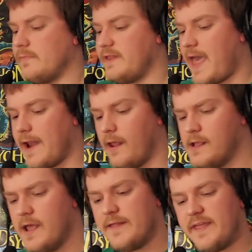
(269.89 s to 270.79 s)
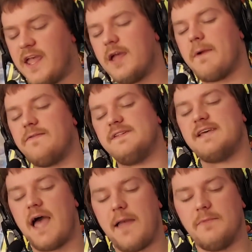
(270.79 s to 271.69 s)
Then, thinking about the
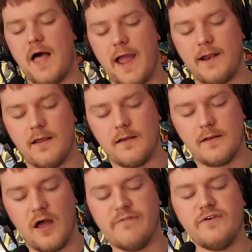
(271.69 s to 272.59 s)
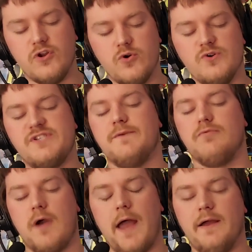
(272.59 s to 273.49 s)
timeline of news to
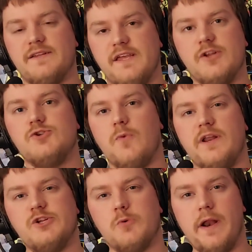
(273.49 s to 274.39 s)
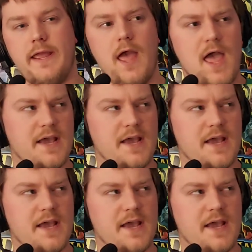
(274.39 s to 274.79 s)
product in 2020,